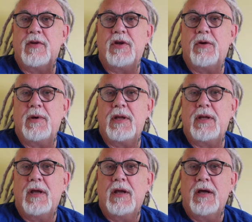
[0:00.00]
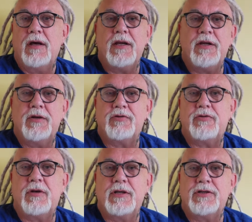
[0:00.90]
videoing an
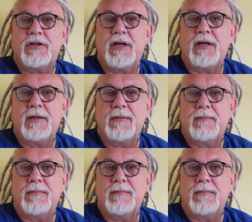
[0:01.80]
industrial estate.